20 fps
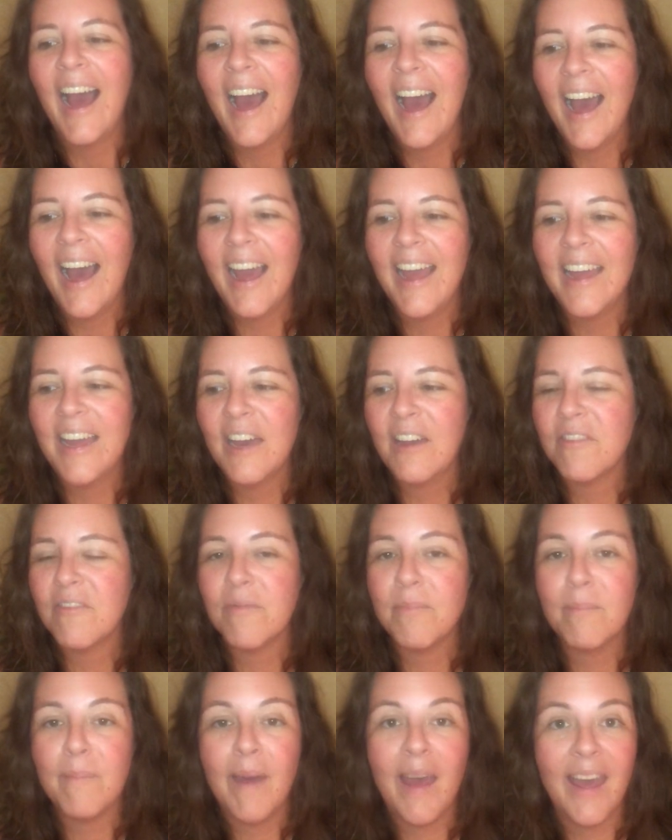I
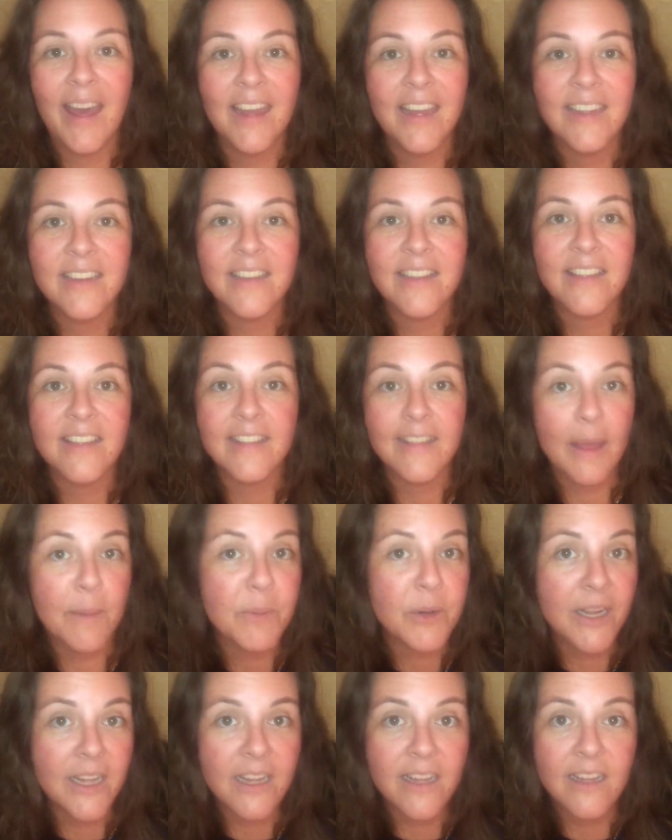have met
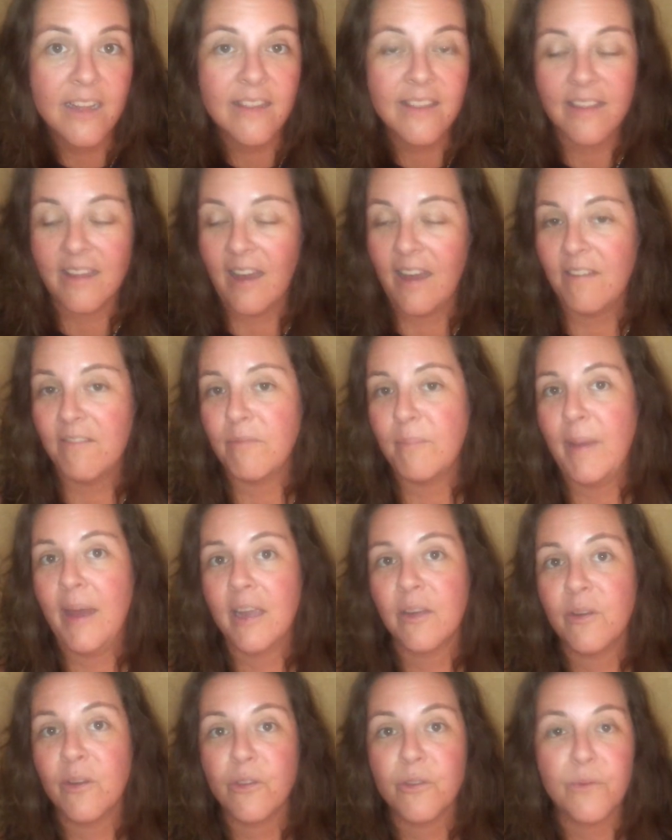celebrities. I've
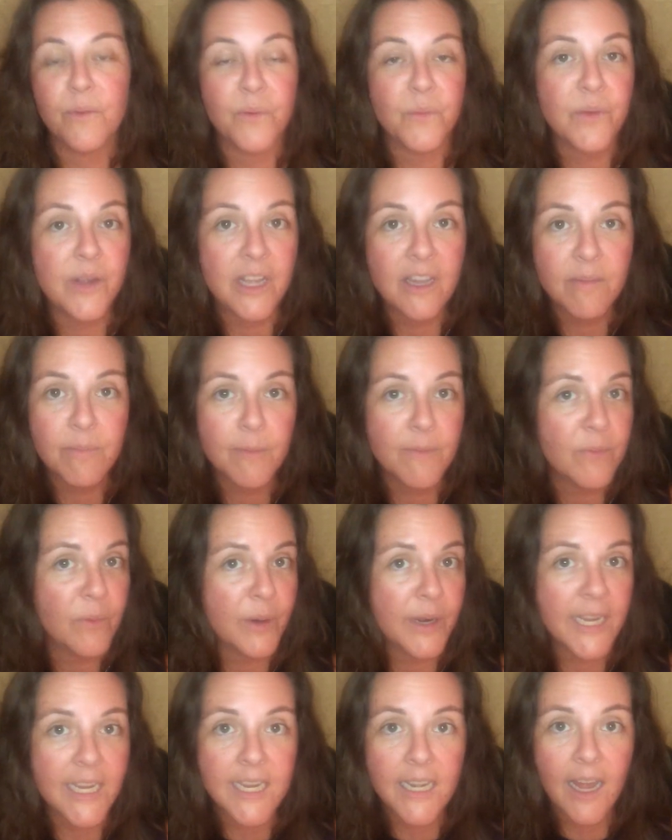met Christopher Reeve
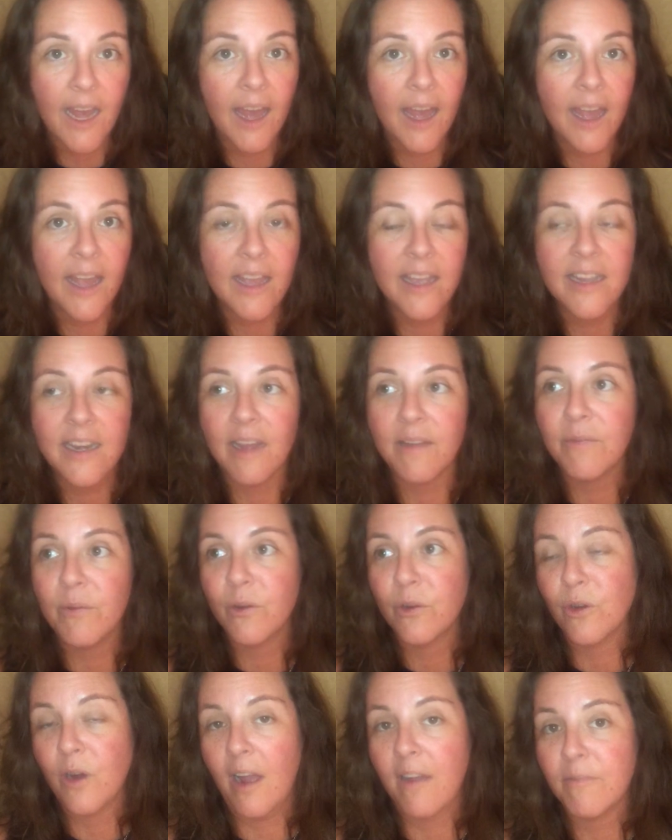before he died. I
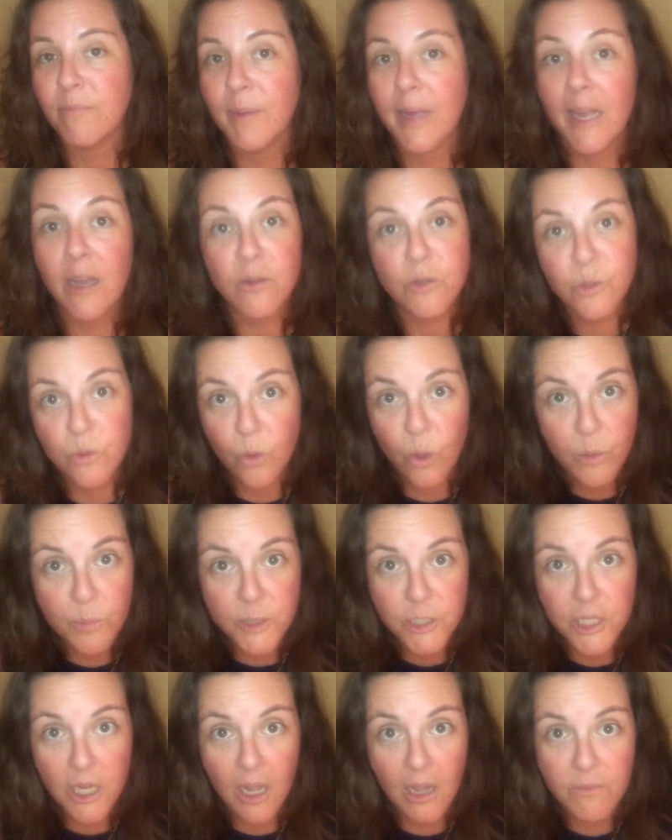photographed Mikhail
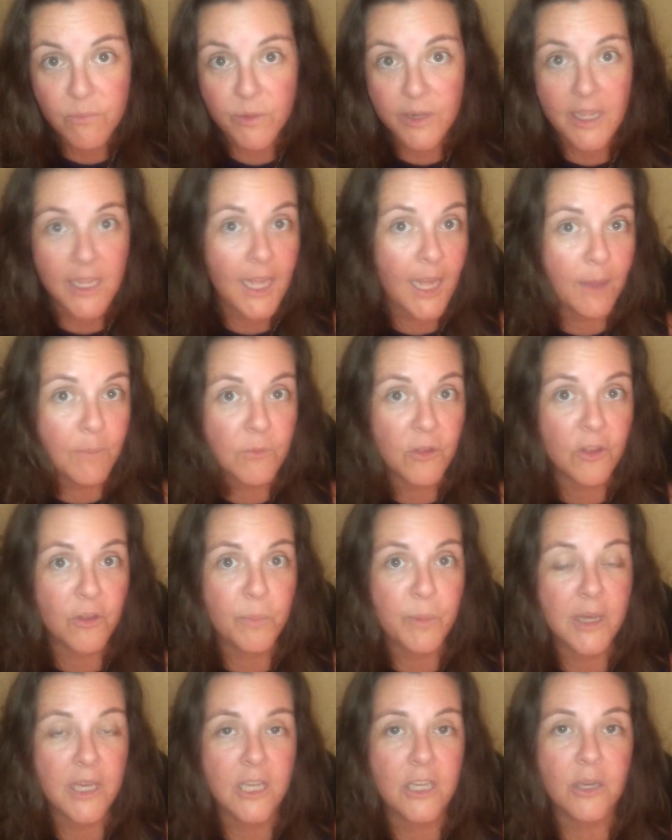Gorbachev when he came to
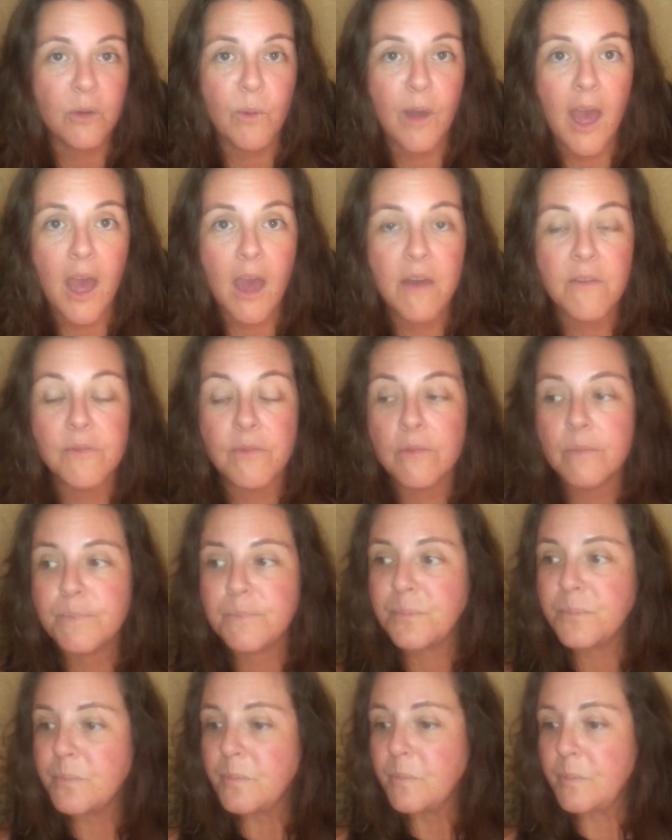speak at UF.
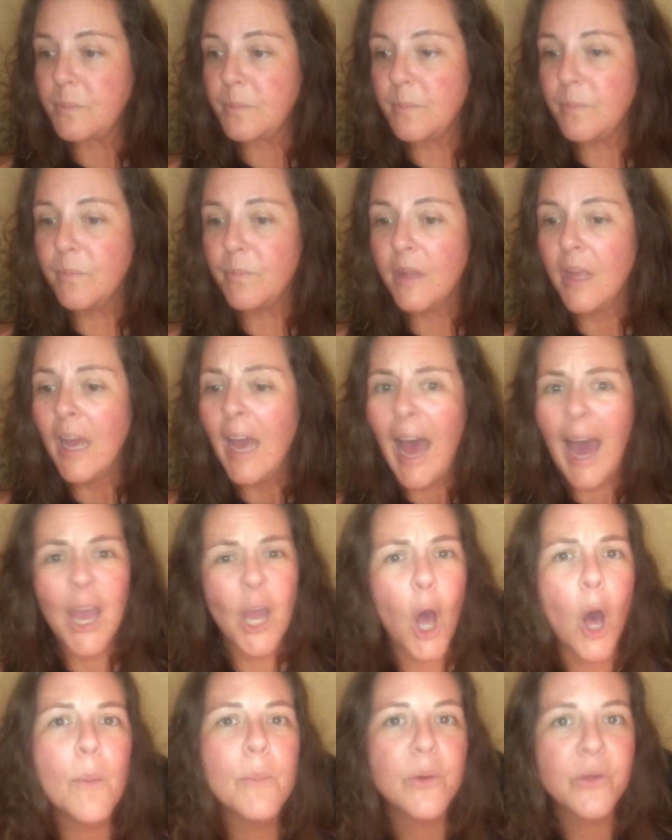
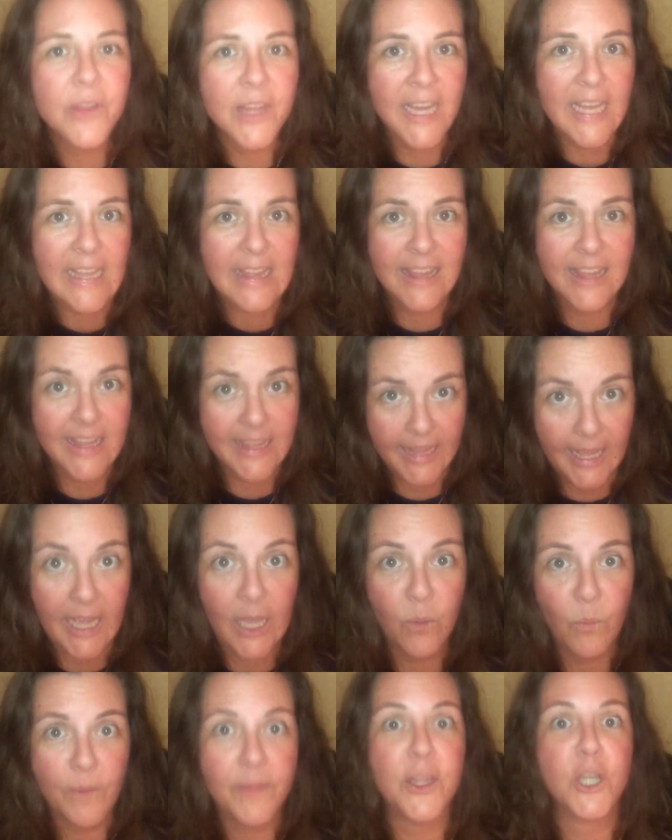I almost hit
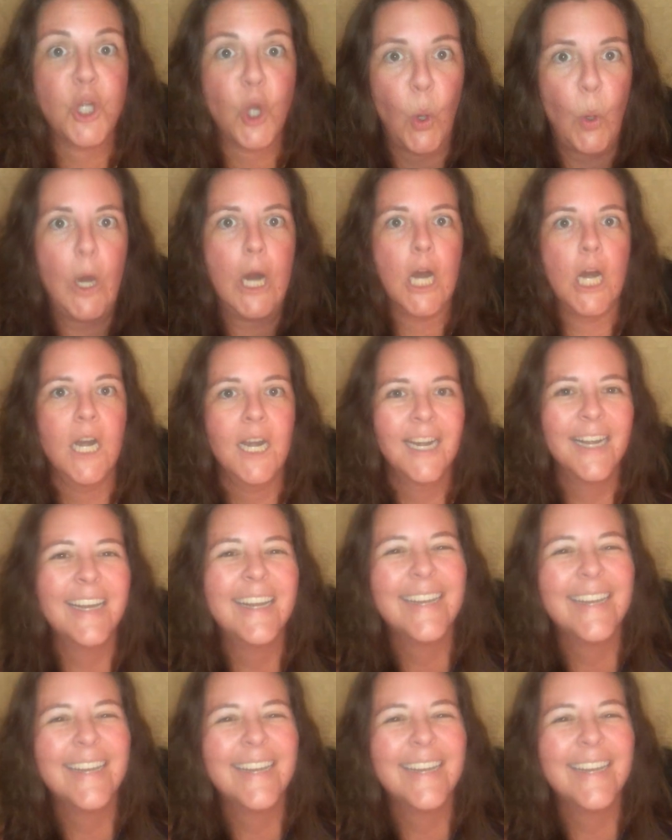Sting with a door.